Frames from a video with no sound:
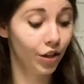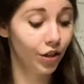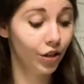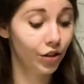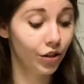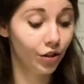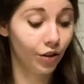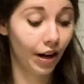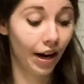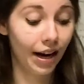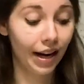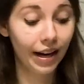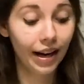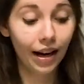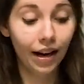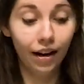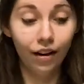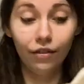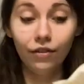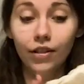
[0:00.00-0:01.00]
So I
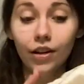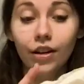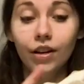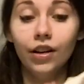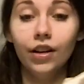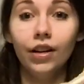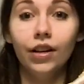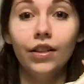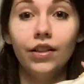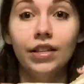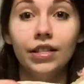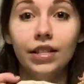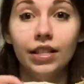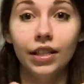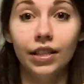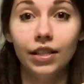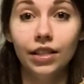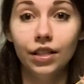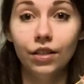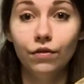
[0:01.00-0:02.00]
have the
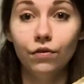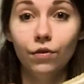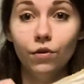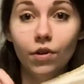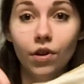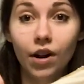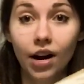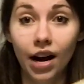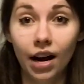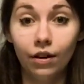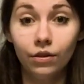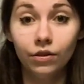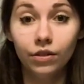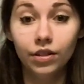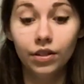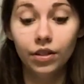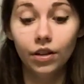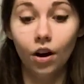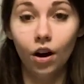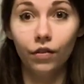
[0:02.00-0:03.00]

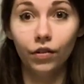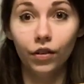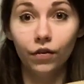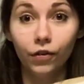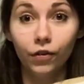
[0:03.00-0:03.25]
64-ounce coffee